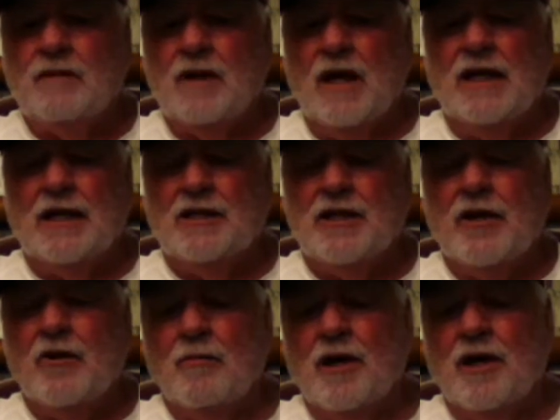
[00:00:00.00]
I didn't take
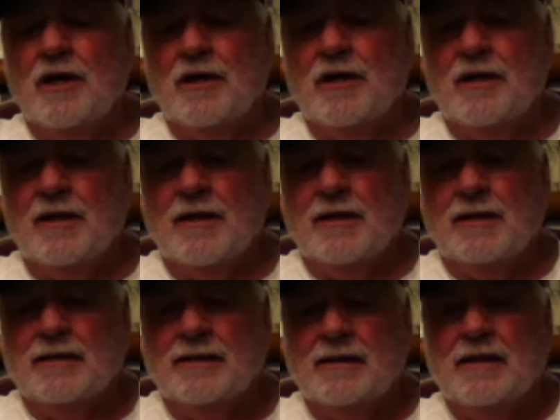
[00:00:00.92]
her money, and
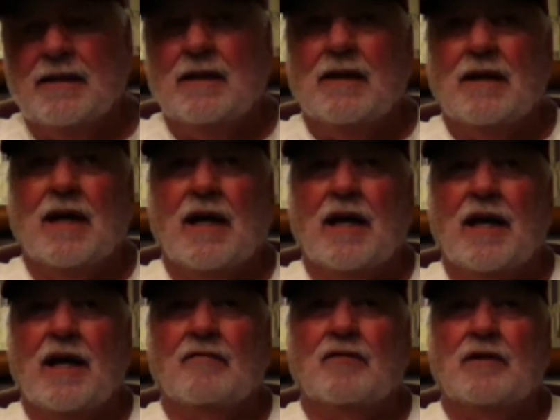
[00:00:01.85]
I
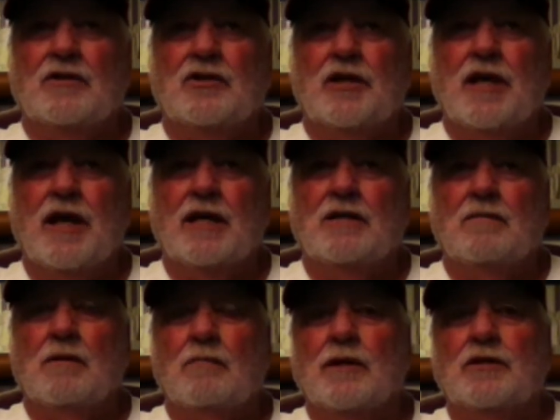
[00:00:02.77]
left, and she had
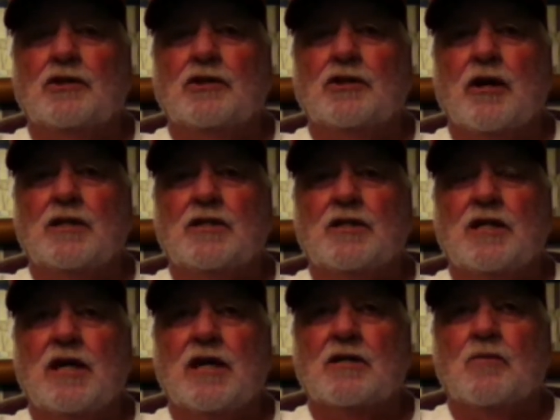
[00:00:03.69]
a bunch of cherry
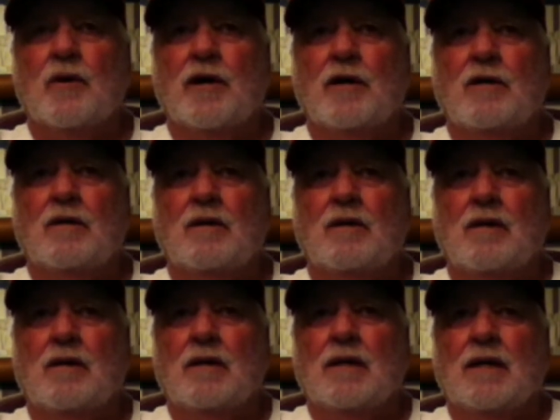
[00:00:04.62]
sticks. Well,
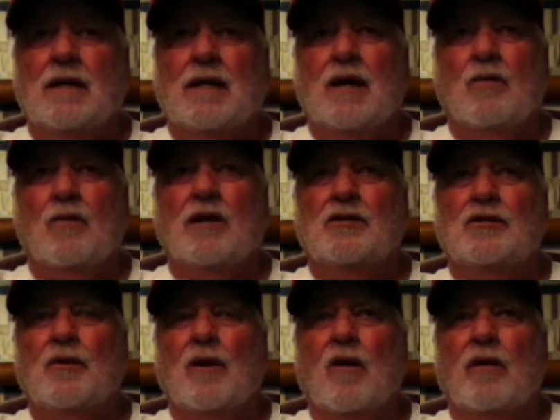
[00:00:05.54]
it wasn't
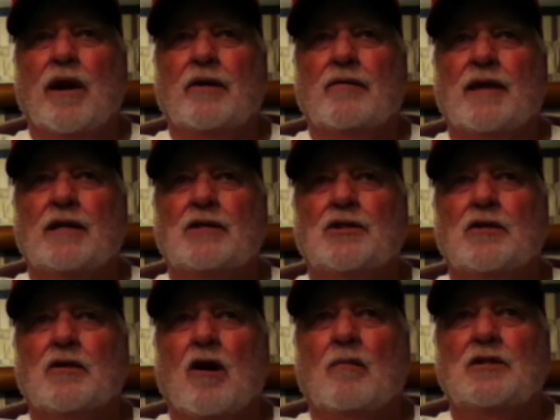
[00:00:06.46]
too long after that she
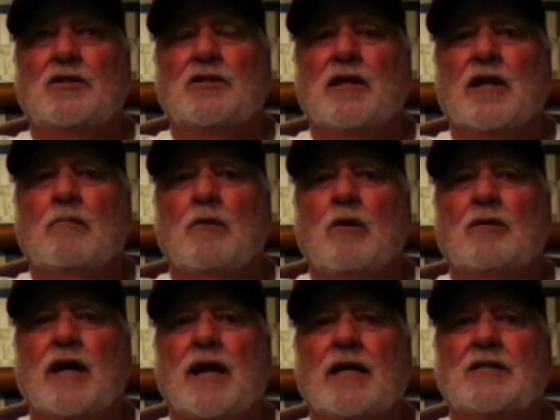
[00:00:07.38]
called me. She said, "Come over
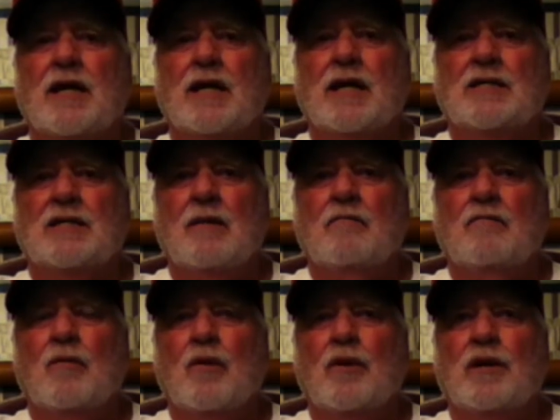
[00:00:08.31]
to the house. I got something for you."